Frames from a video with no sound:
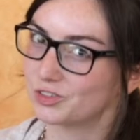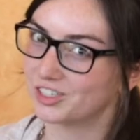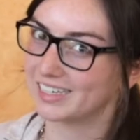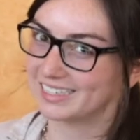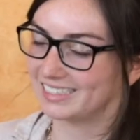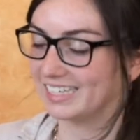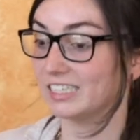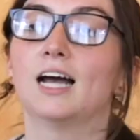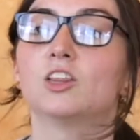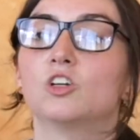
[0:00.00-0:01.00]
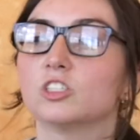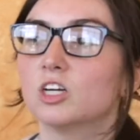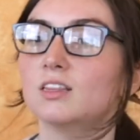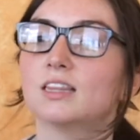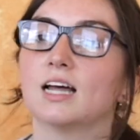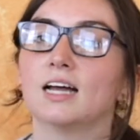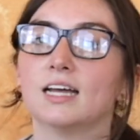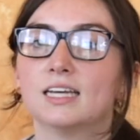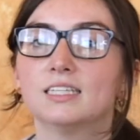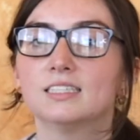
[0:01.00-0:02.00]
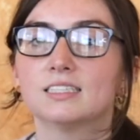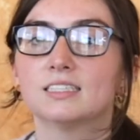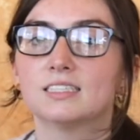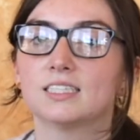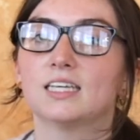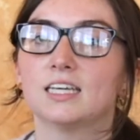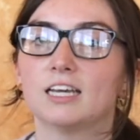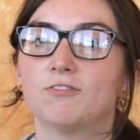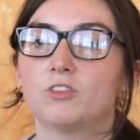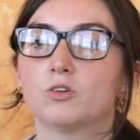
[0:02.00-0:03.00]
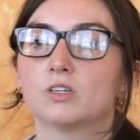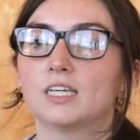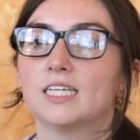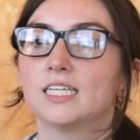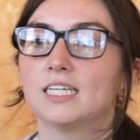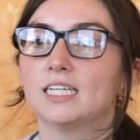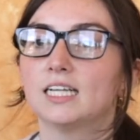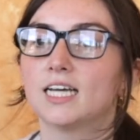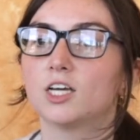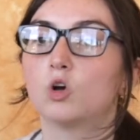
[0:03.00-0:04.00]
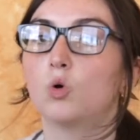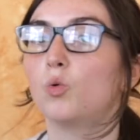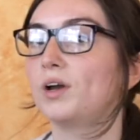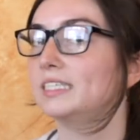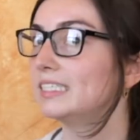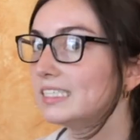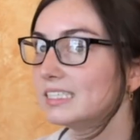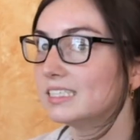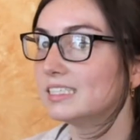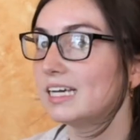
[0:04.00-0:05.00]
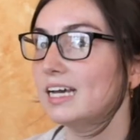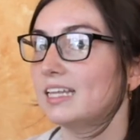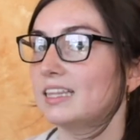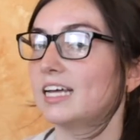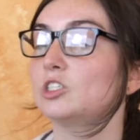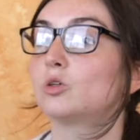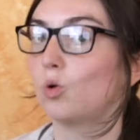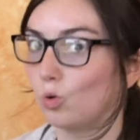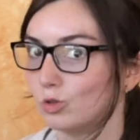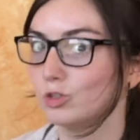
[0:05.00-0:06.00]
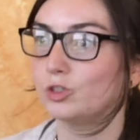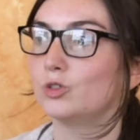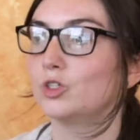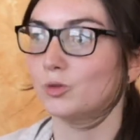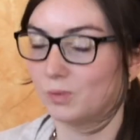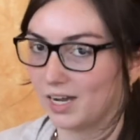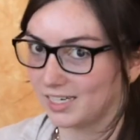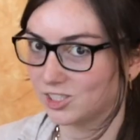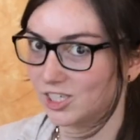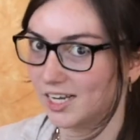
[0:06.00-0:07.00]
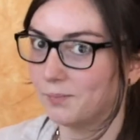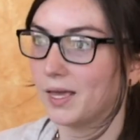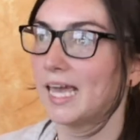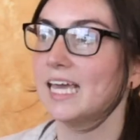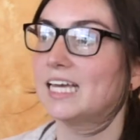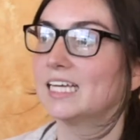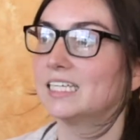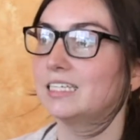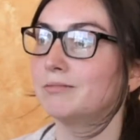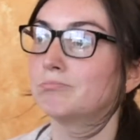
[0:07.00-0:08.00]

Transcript: a good idea. I looked online to see if there were any like quizzes that told you your body shape, and